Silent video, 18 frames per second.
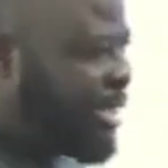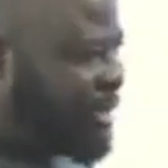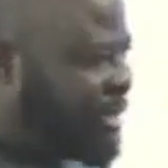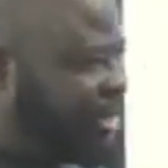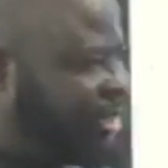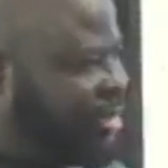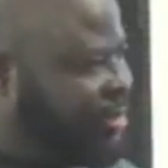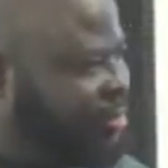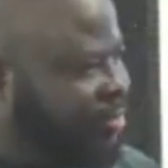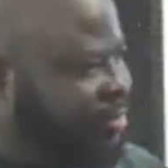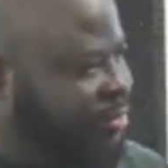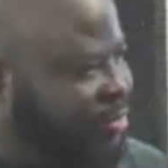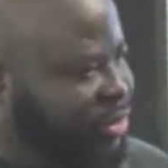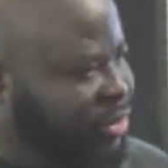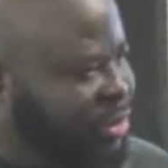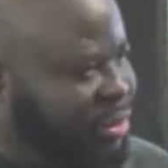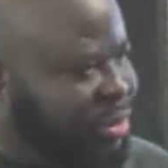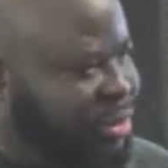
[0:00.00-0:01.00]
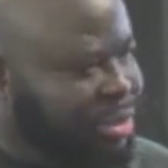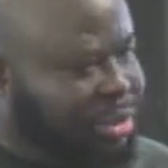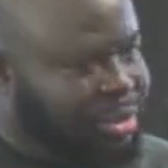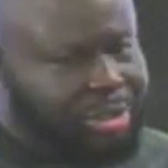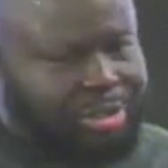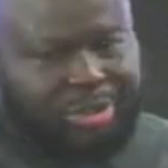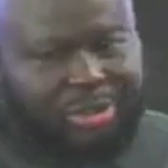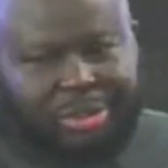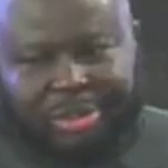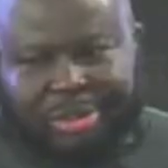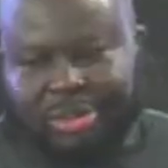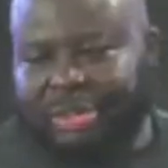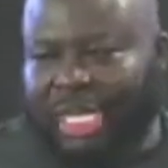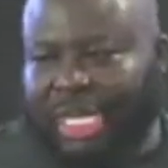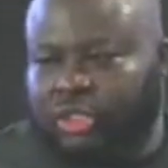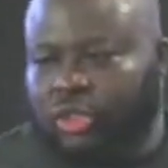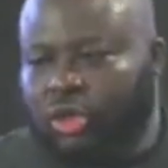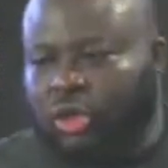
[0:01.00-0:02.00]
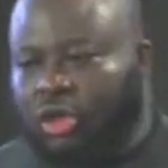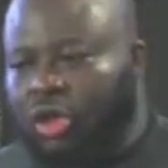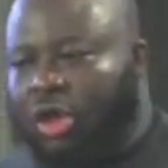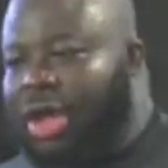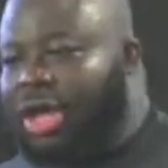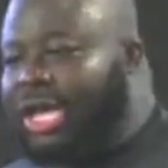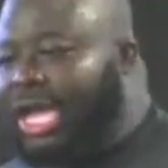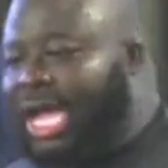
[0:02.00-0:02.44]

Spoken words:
us. That so long